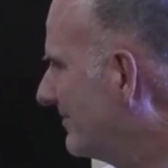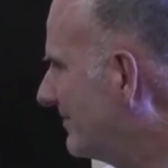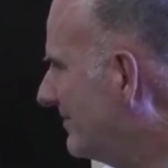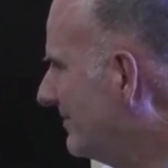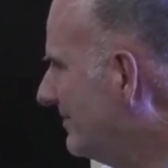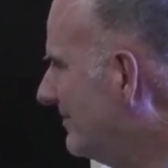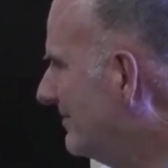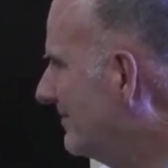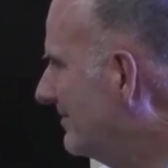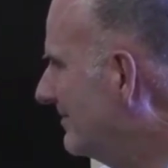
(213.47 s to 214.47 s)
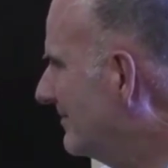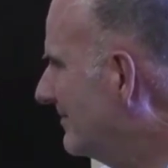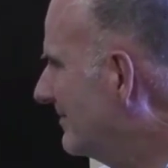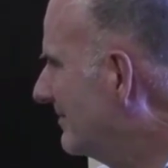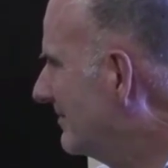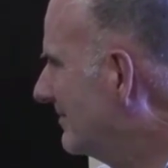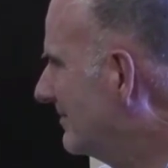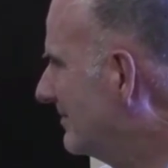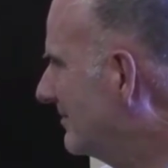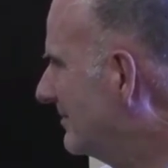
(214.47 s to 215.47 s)

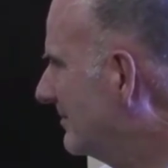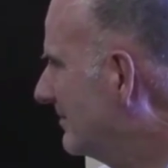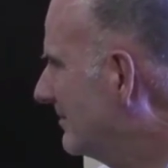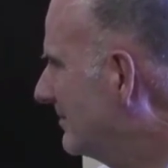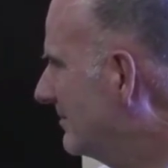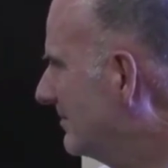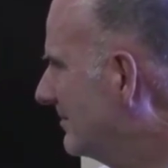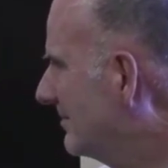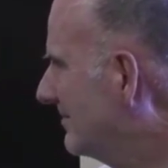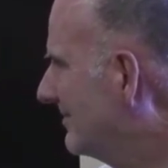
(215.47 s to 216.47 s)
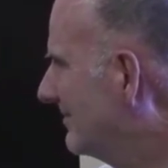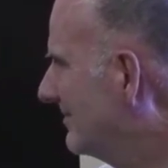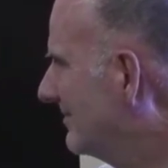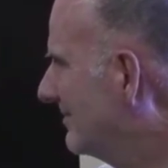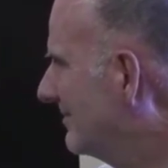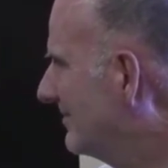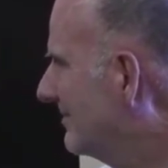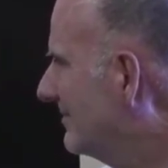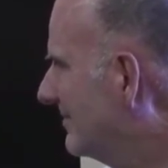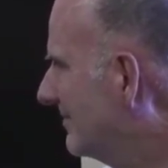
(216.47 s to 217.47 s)

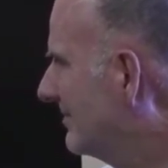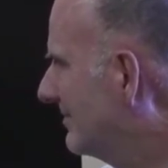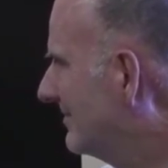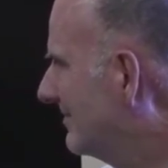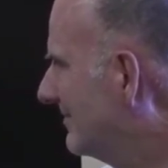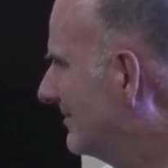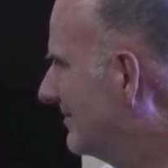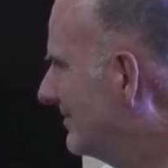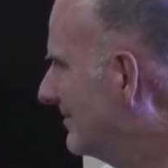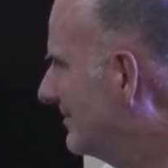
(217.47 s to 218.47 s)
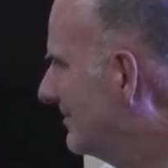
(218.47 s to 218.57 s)
No words are spoken by the person on screen.